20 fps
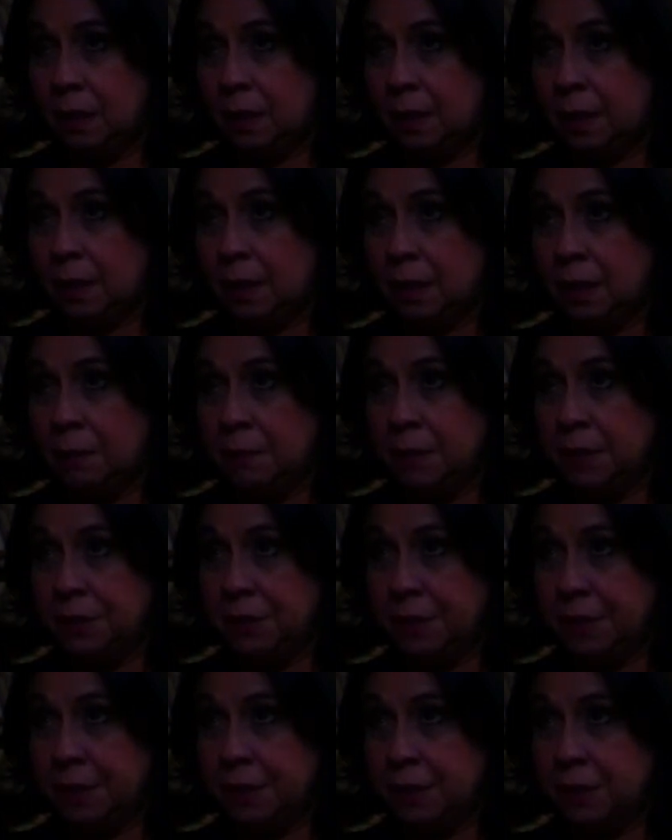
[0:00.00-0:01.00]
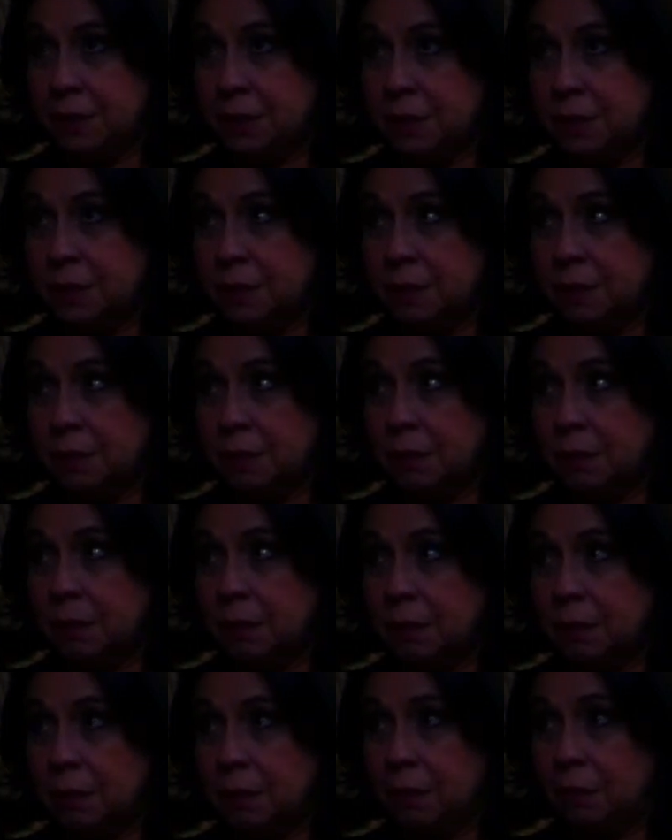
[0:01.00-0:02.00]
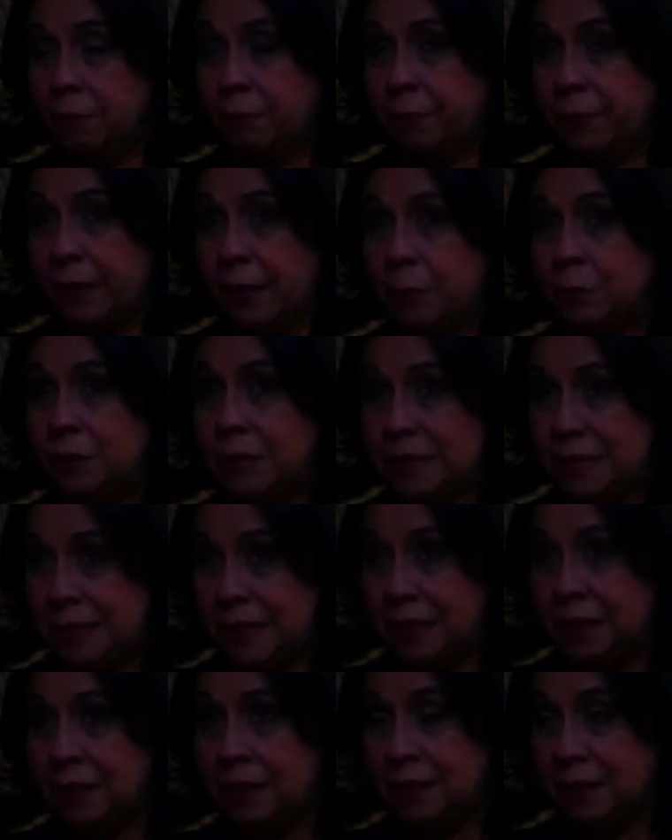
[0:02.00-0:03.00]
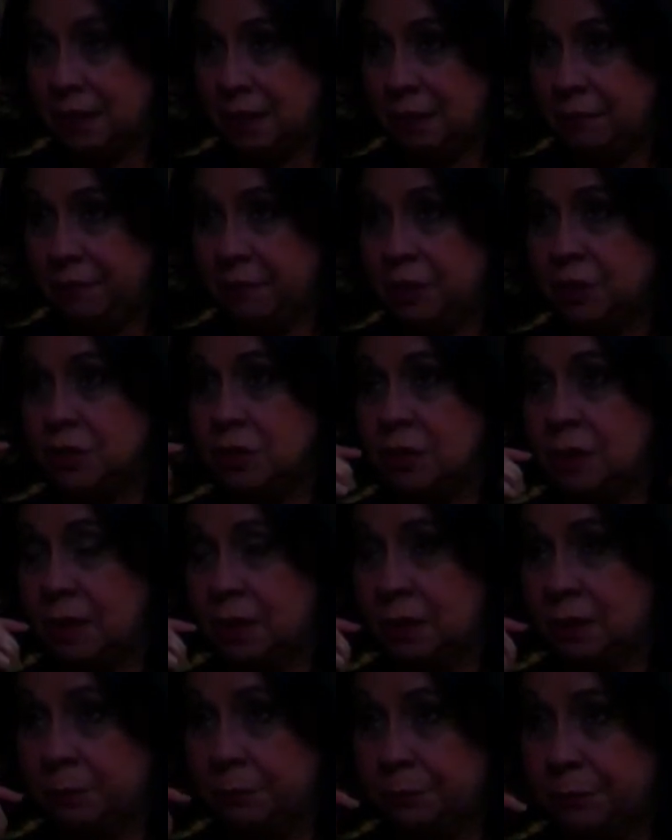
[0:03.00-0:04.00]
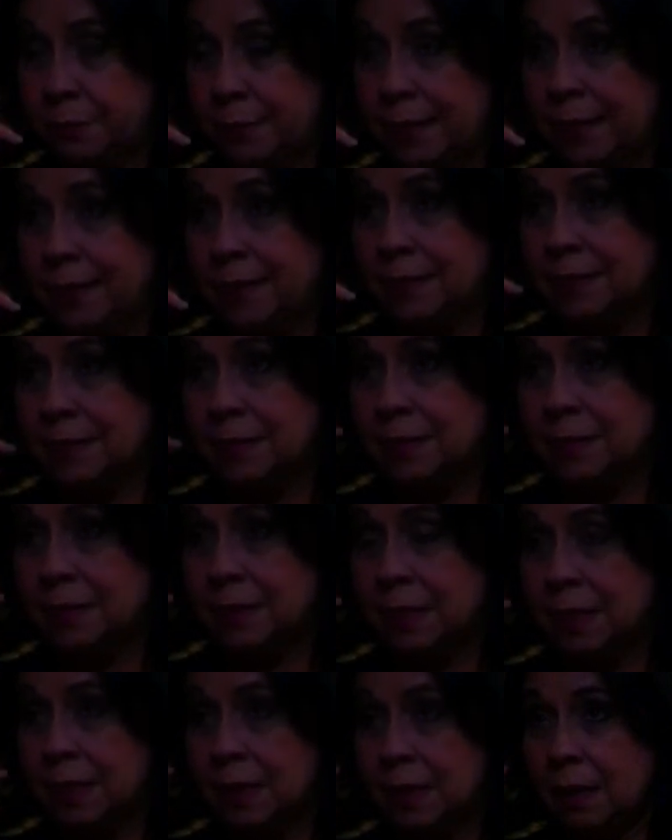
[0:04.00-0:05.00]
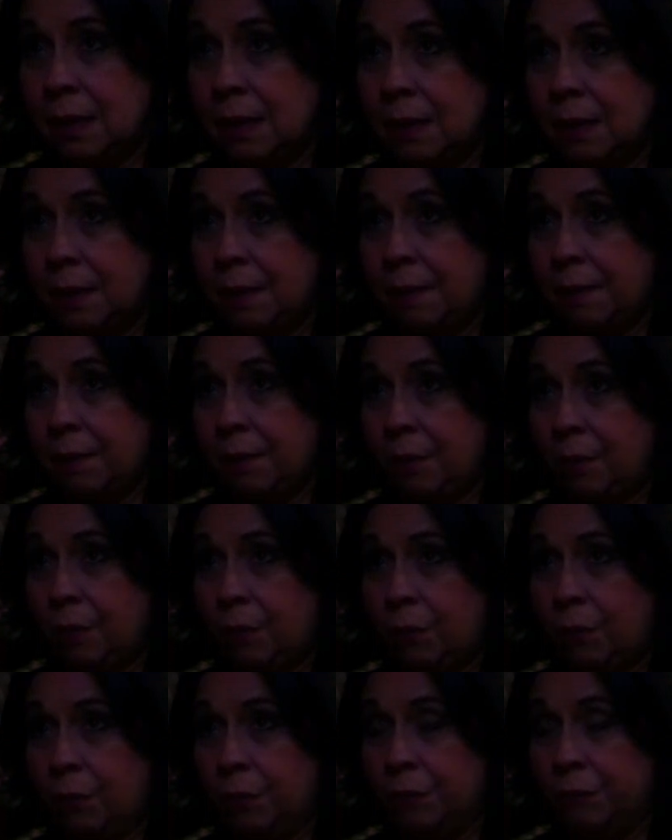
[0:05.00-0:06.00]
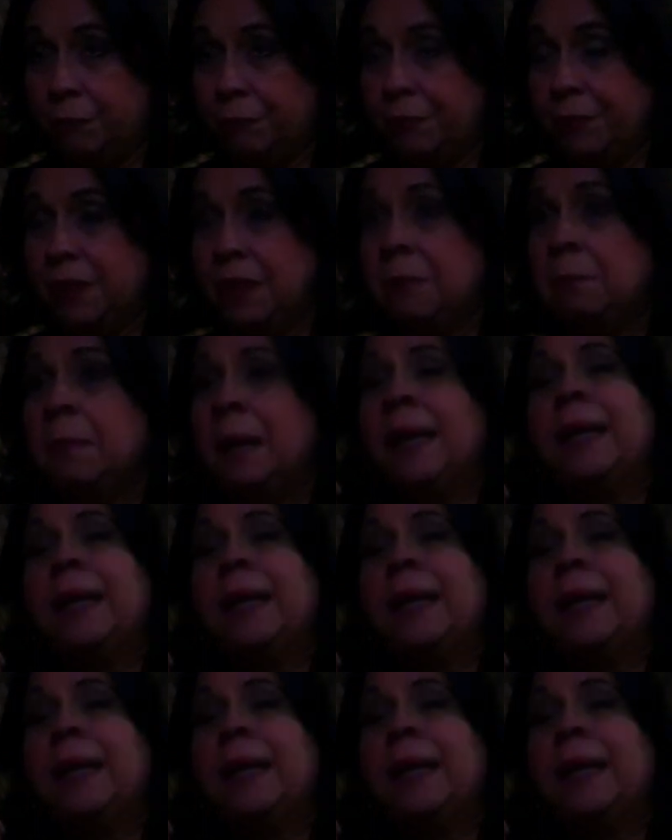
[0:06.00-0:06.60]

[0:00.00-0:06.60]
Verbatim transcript: the images of what I was seeing on television and the press were filling